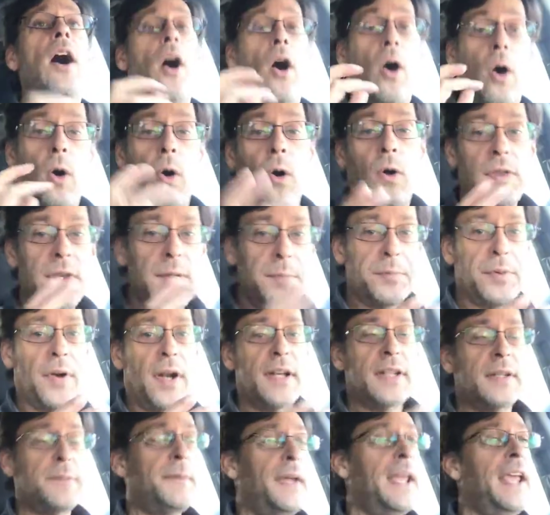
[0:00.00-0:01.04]
hold the
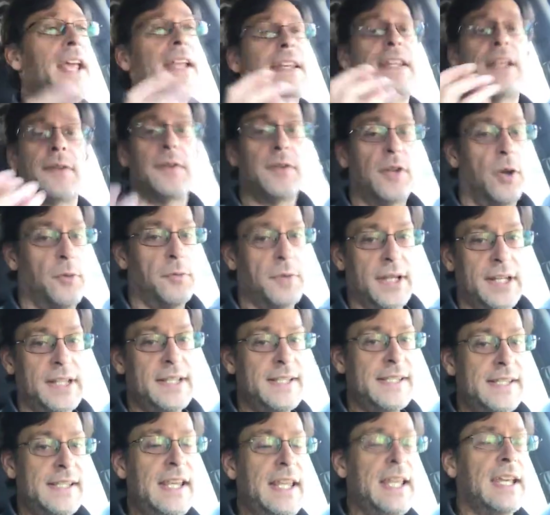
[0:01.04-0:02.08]
product in my hand, no one can
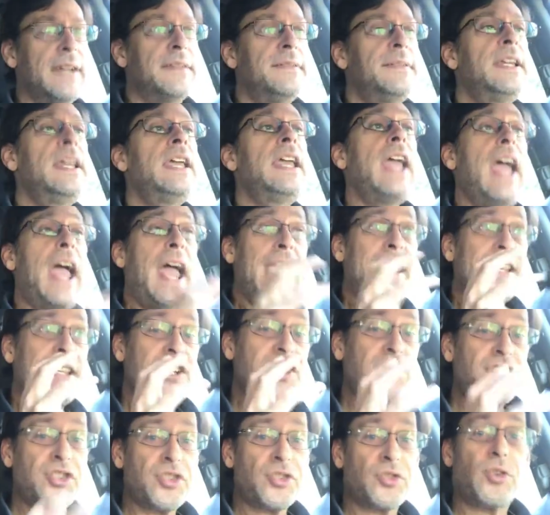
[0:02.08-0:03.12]
see it, and
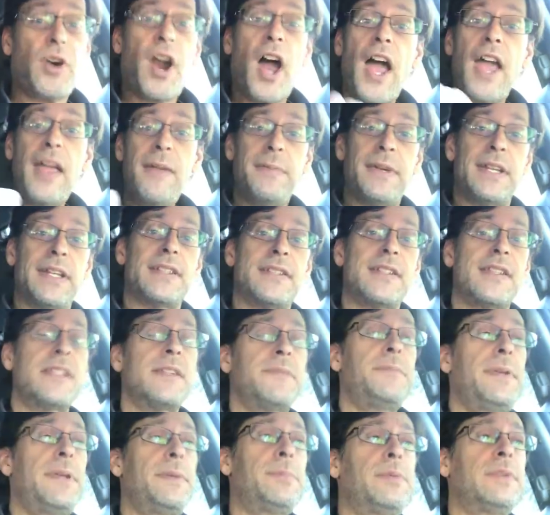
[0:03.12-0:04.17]
describe it to
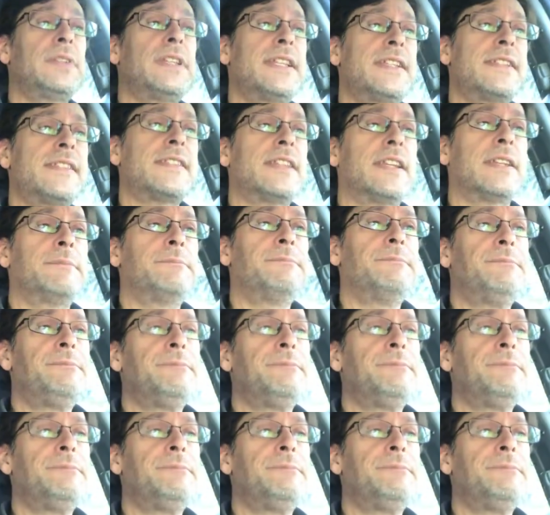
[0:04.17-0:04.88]
the people listening.